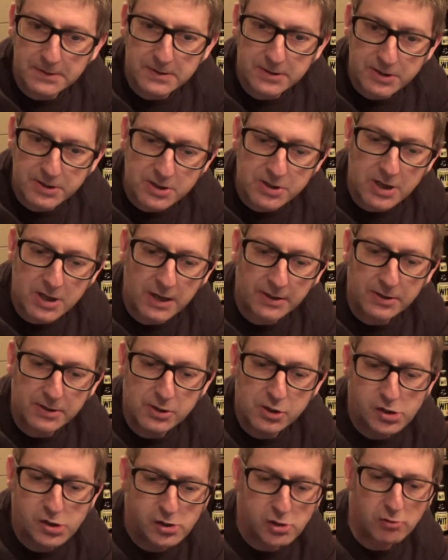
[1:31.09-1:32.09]

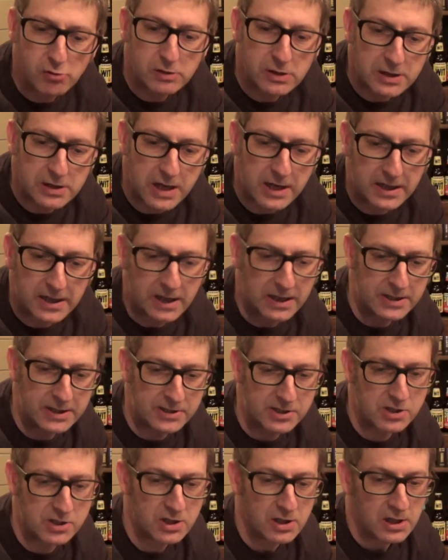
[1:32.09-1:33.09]
son during the
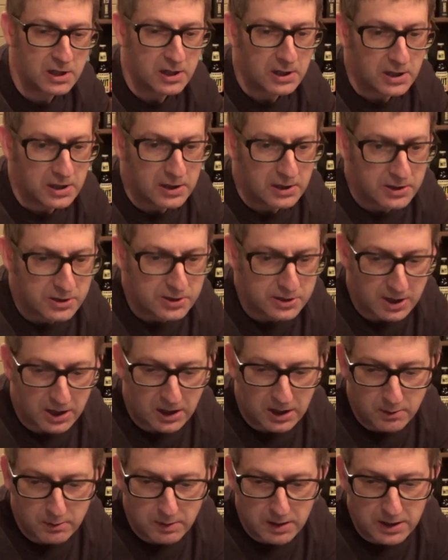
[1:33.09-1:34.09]
decades.
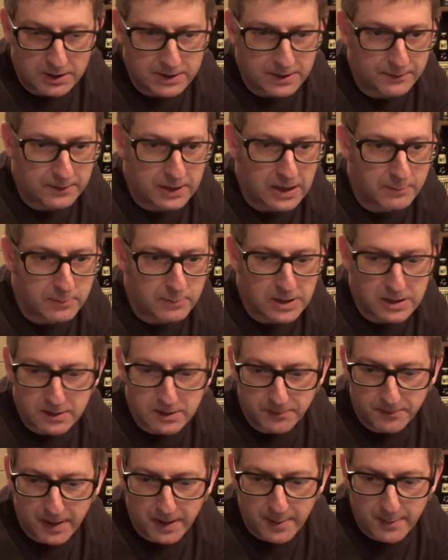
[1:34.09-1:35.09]
So they've kept it in the
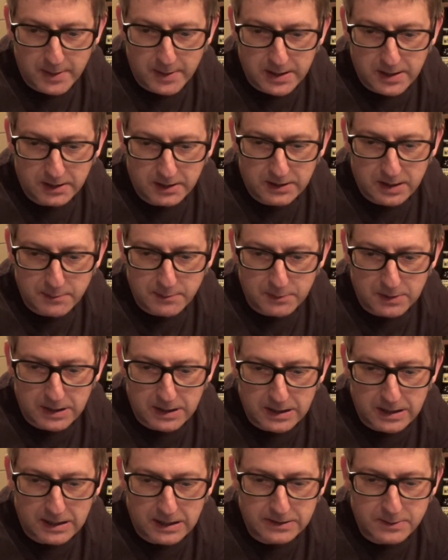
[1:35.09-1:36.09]
family, and they
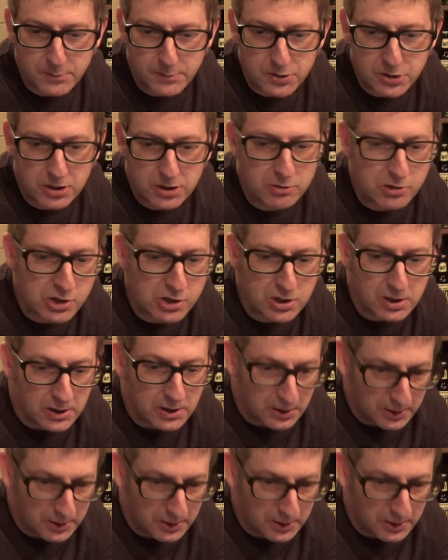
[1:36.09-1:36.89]
only produce